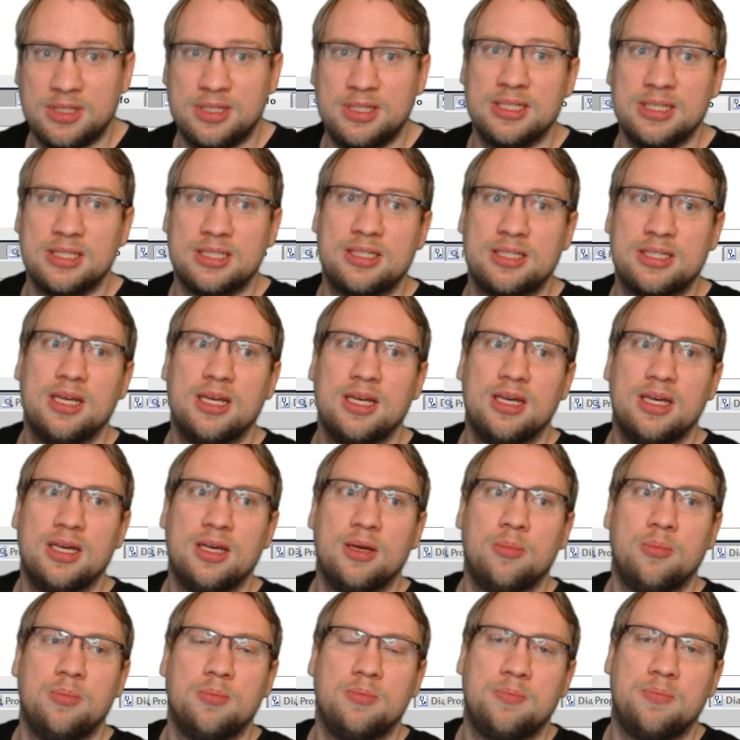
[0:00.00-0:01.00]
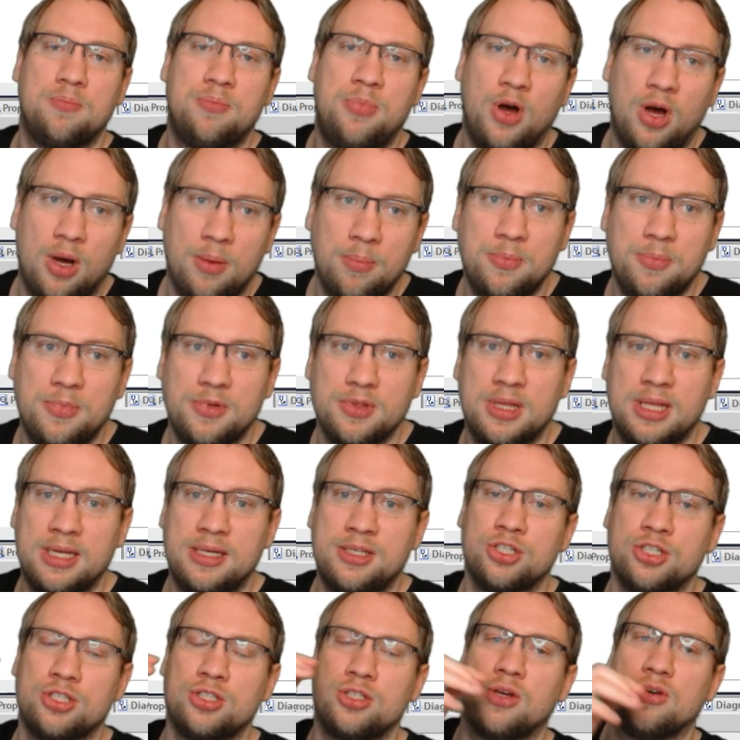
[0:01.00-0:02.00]
this pump that
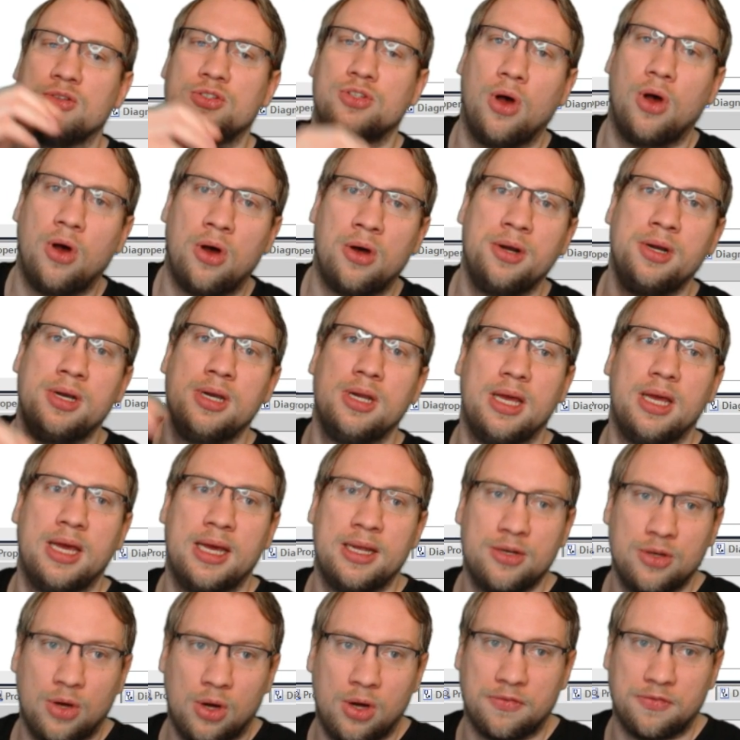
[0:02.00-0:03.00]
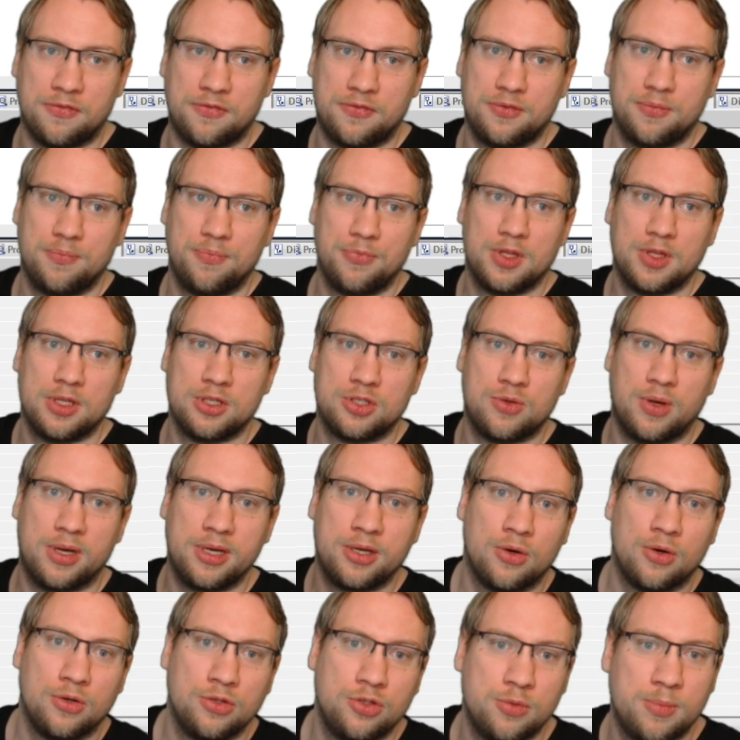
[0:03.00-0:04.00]
just goes on and off. So I
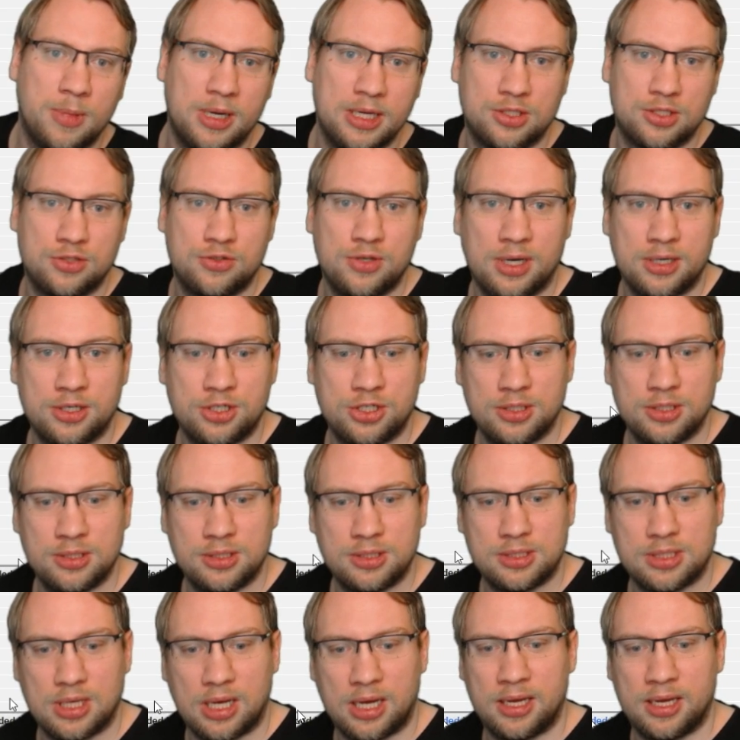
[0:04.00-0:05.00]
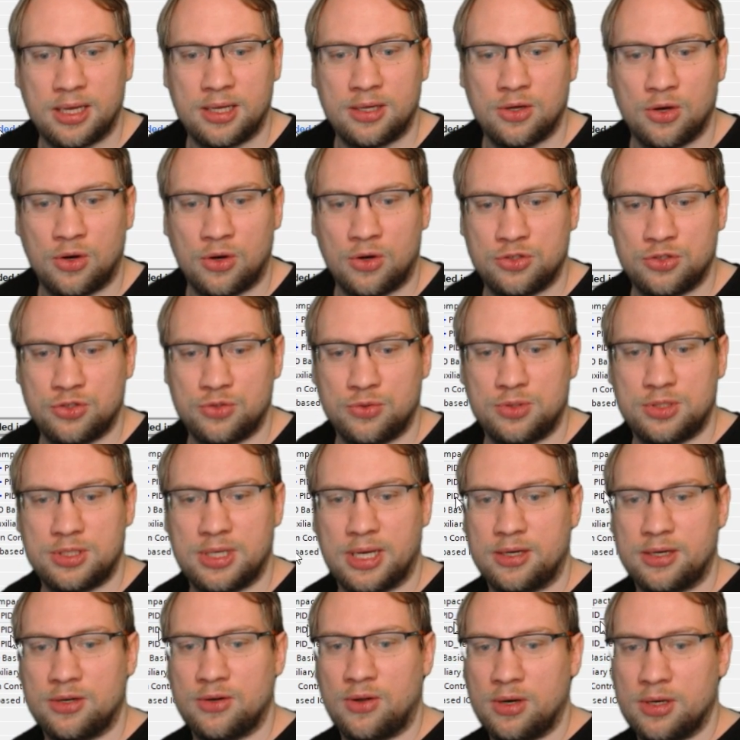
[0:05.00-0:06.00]
go to my instructions, I go to
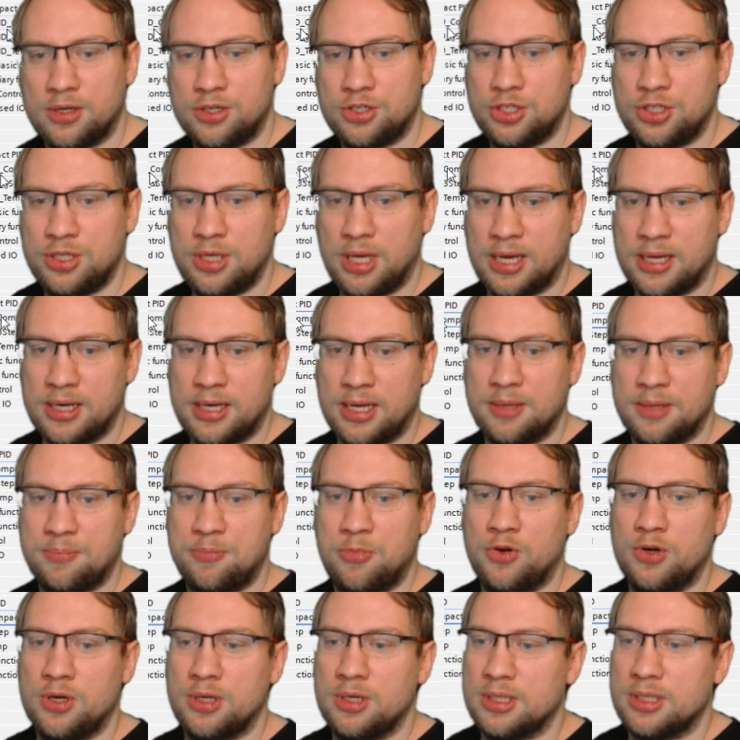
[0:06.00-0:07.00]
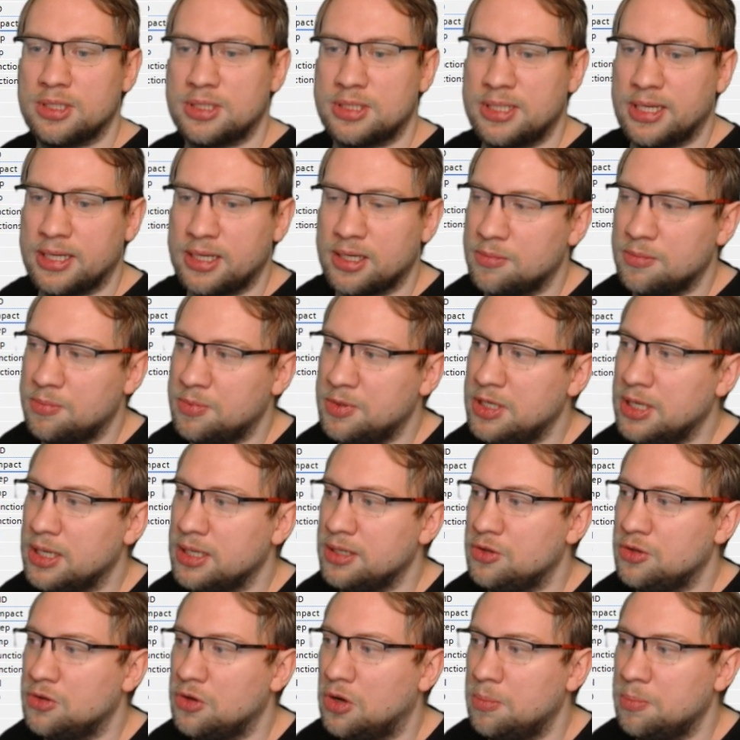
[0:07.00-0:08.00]
technology, and I put in a second
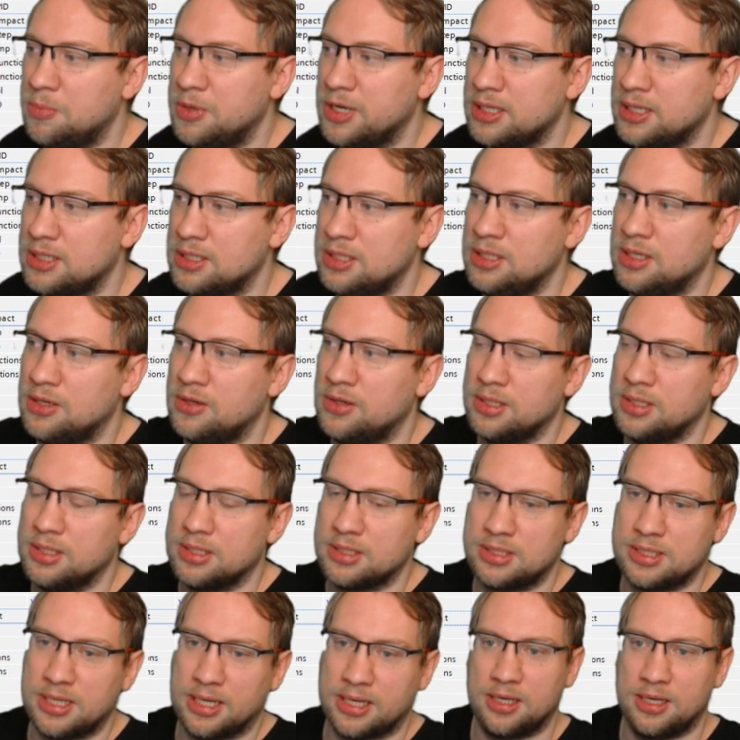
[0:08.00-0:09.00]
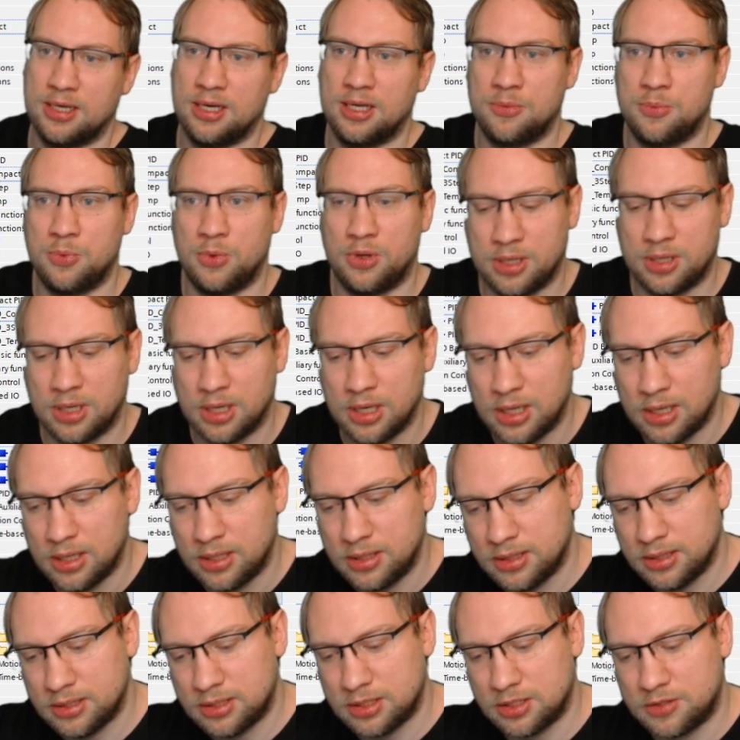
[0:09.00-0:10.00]
PID compact here in the second network.
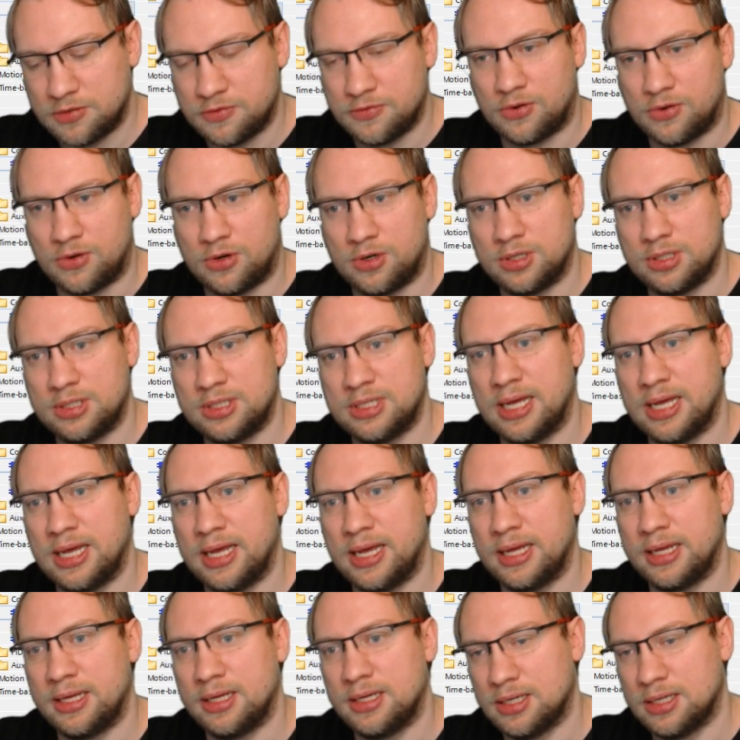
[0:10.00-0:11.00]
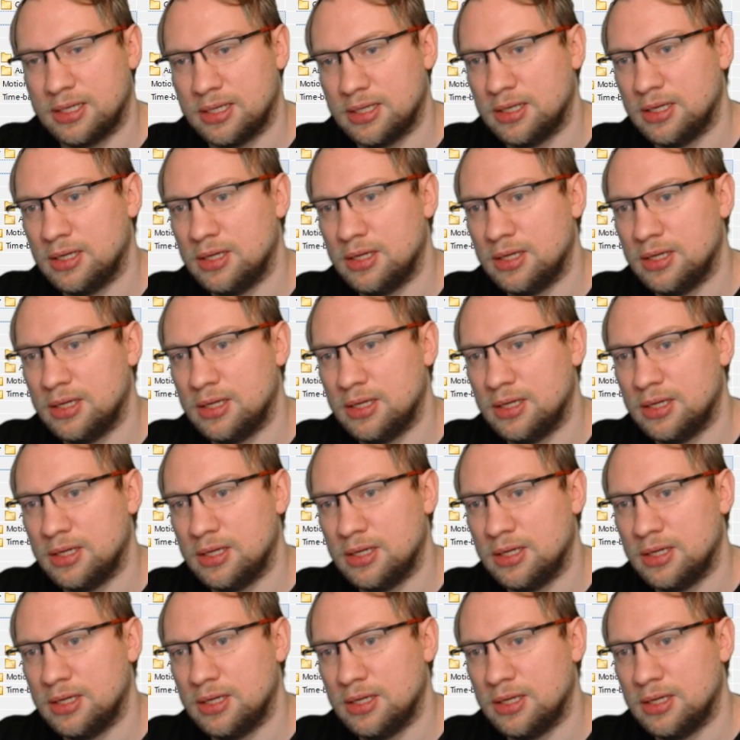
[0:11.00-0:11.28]
This is for tank